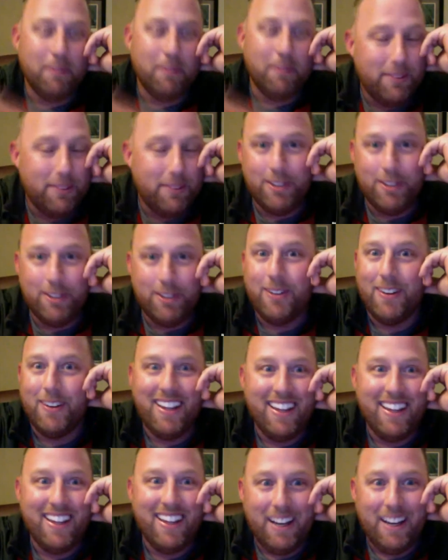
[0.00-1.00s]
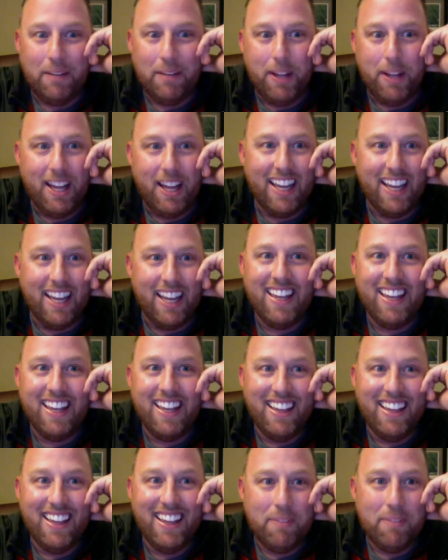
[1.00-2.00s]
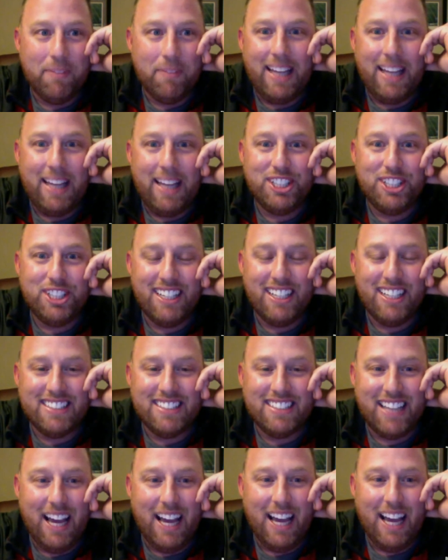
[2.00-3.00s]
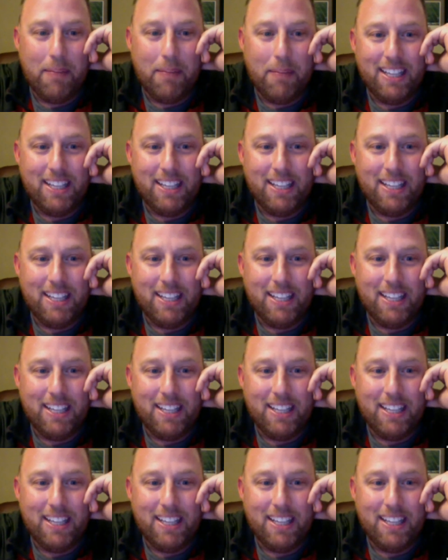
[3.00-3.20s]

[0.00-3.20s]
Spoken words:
through. I'm like, man, is she going to stop?